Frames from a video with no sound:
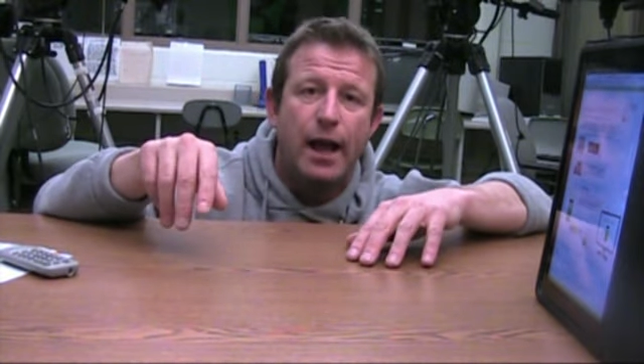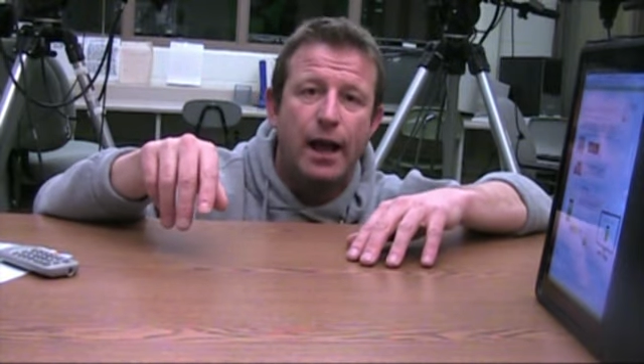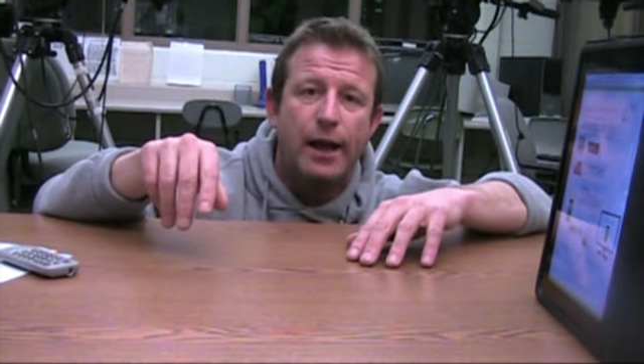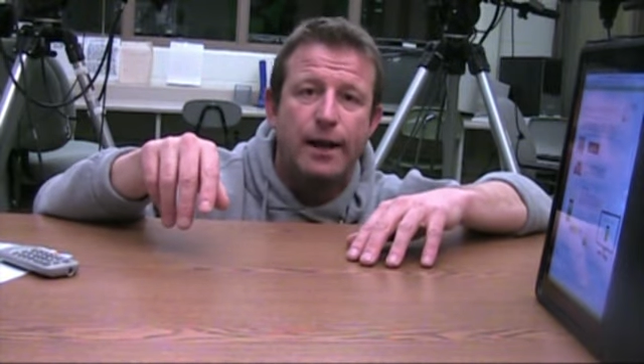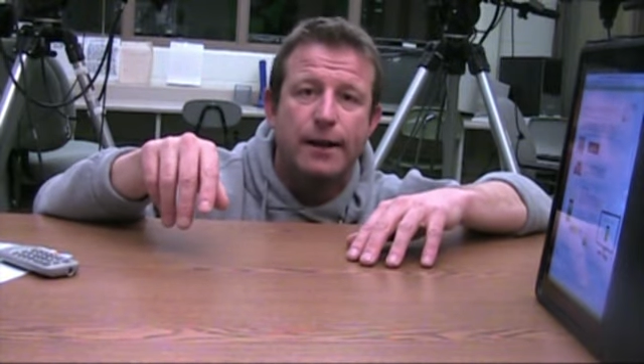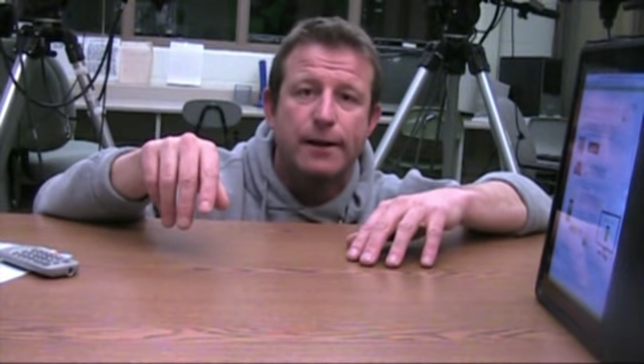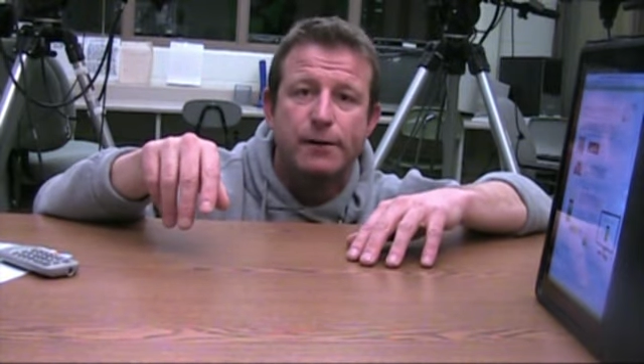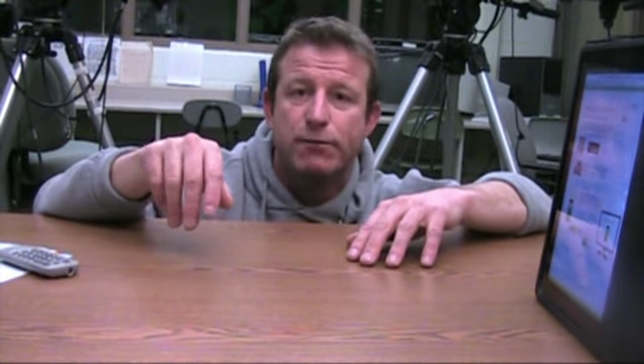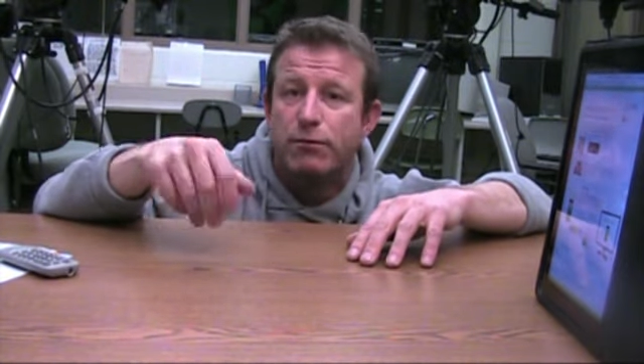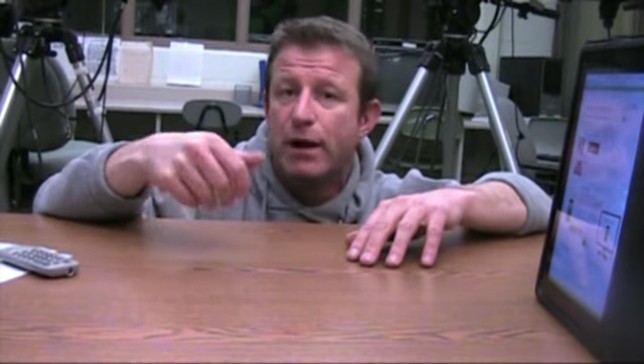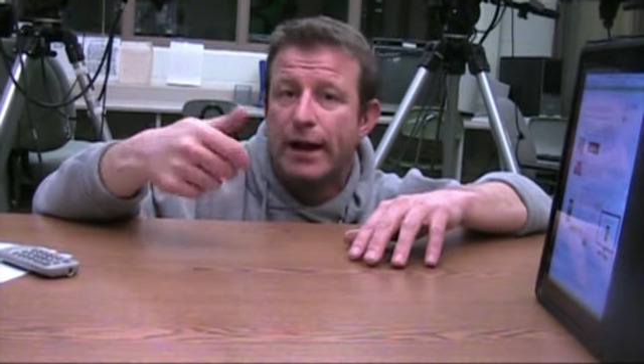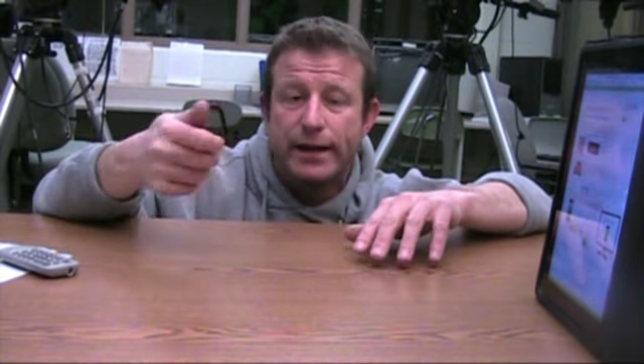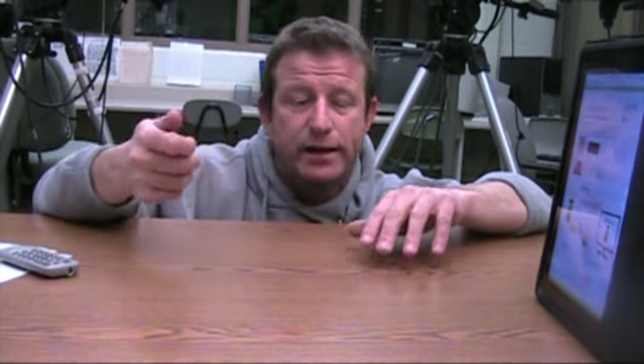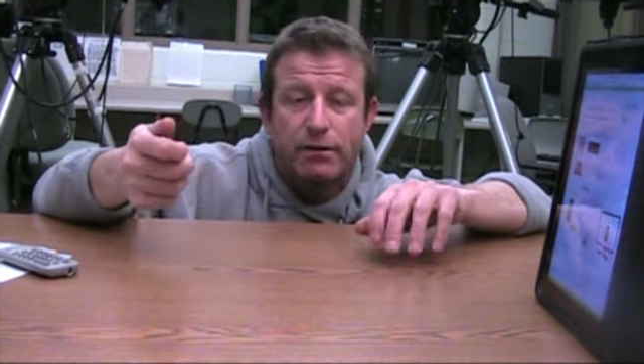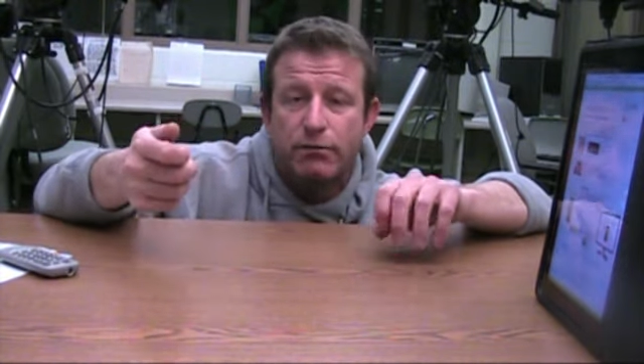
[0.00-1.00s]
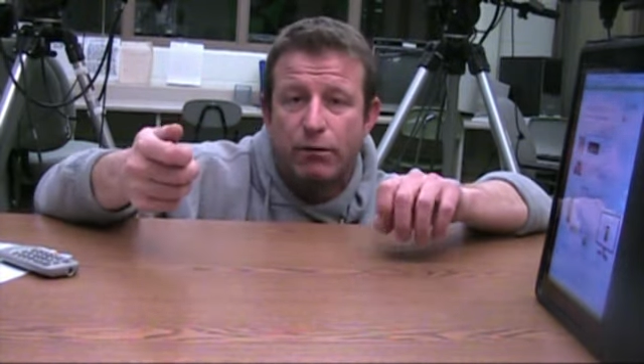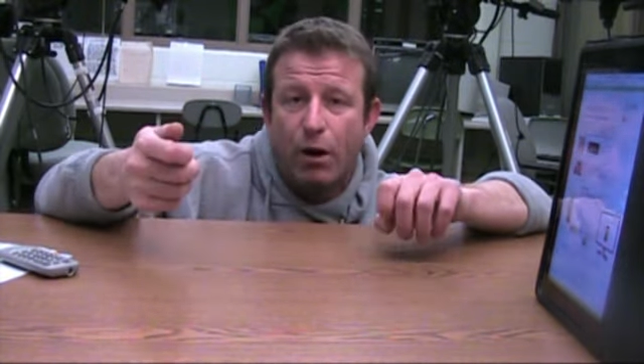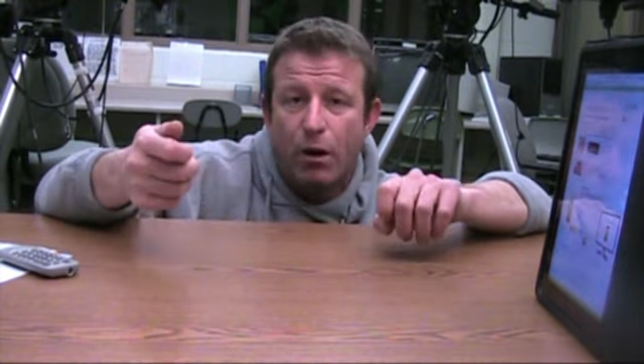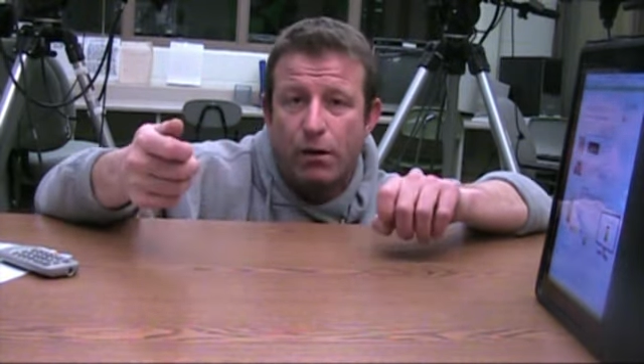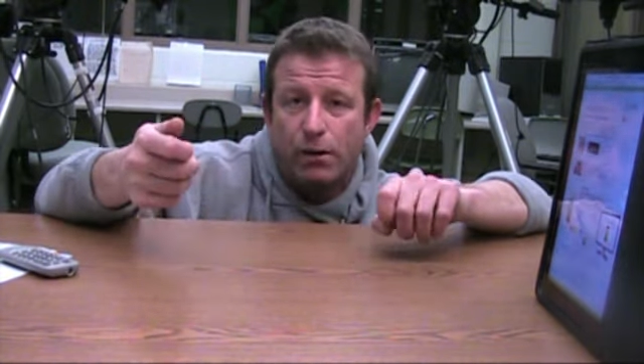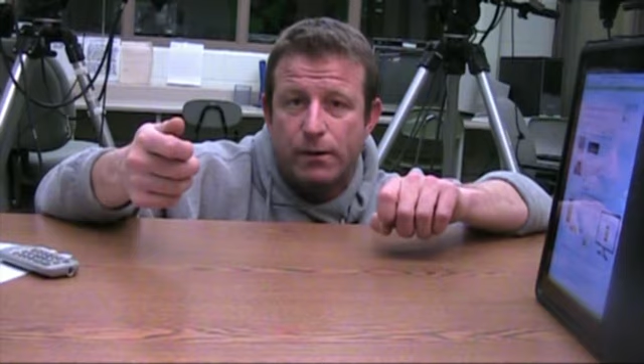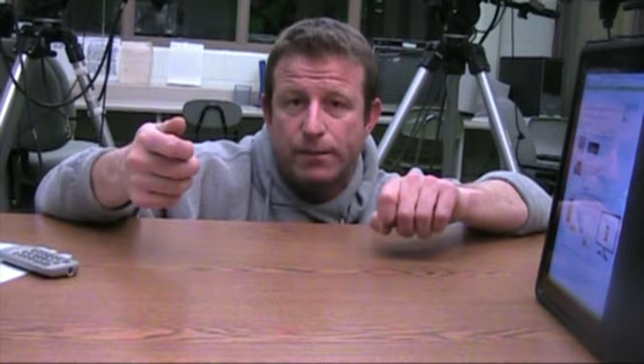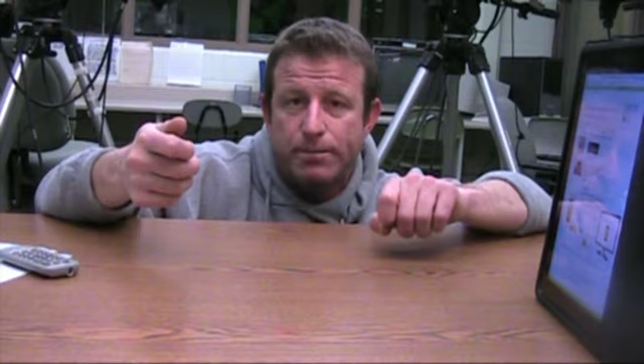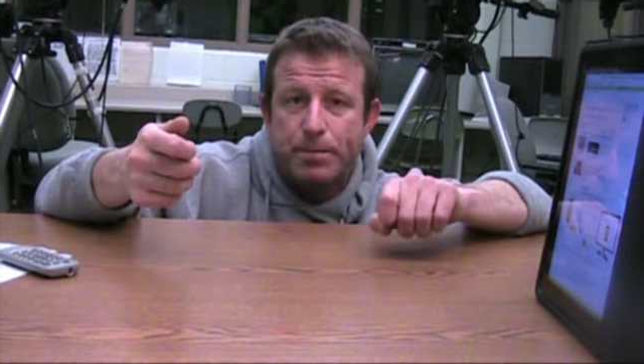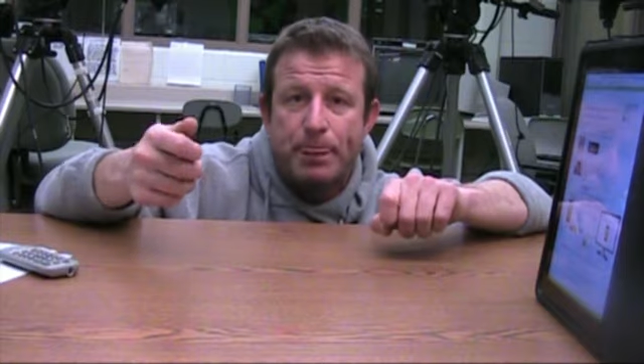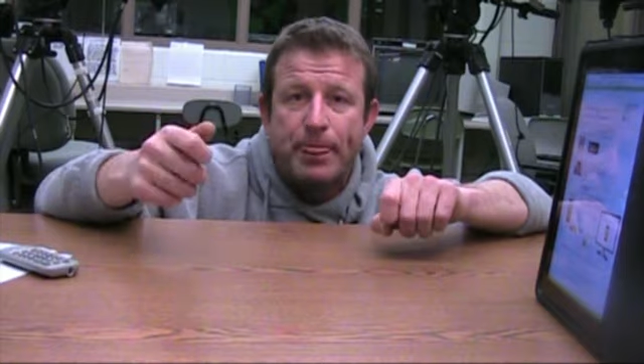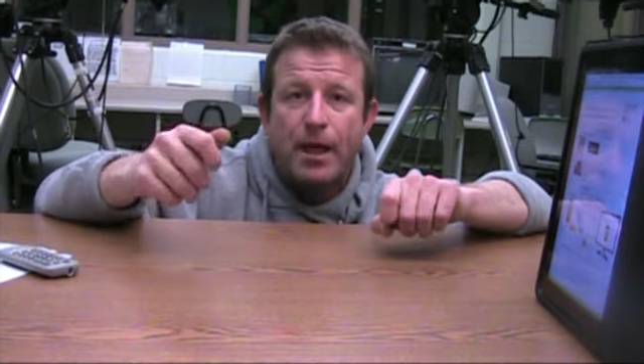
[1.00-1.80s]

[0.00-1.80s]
and ready to roll.